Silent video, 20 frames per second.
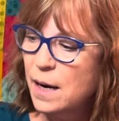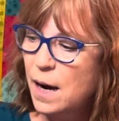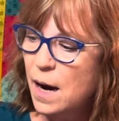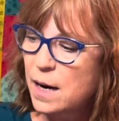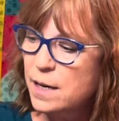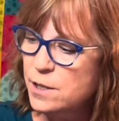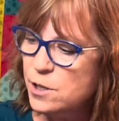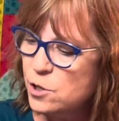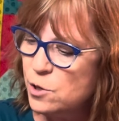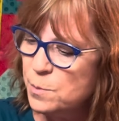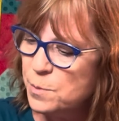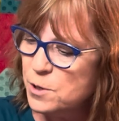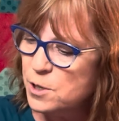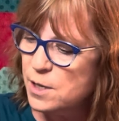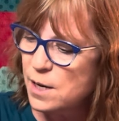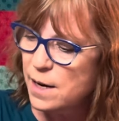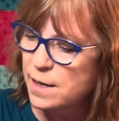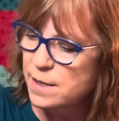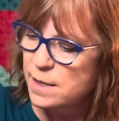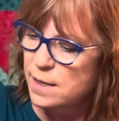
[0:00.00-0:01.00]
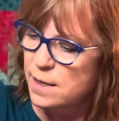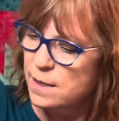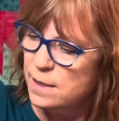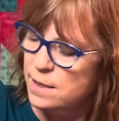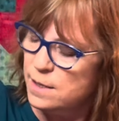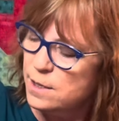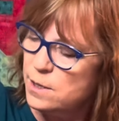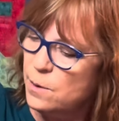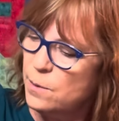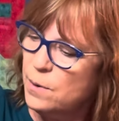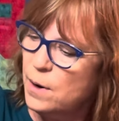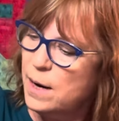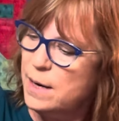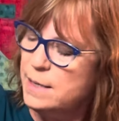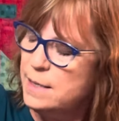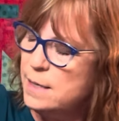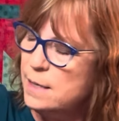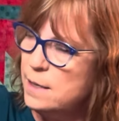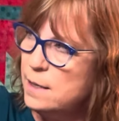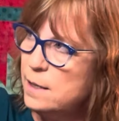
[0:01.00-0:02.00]
I supersized it. So I
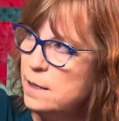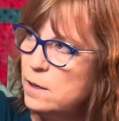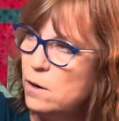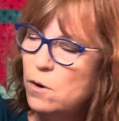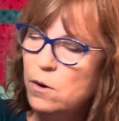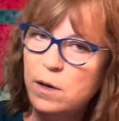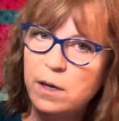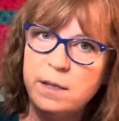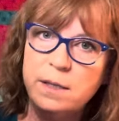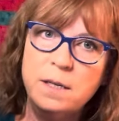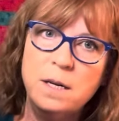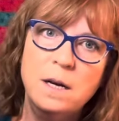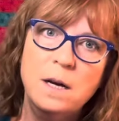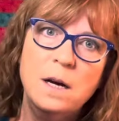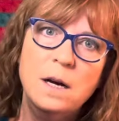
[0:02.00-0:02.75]
did it on